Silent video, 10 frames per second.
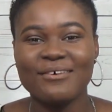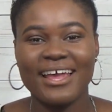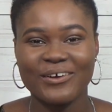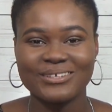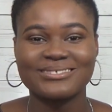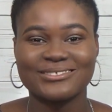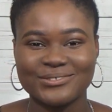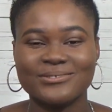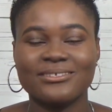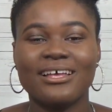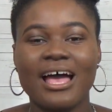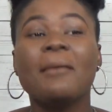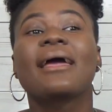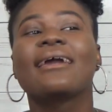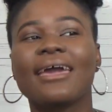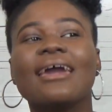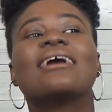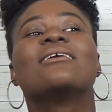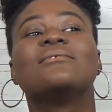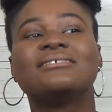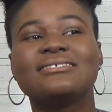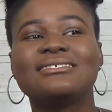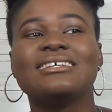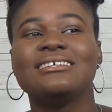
to school, I'm like, hey girl, where's this scene?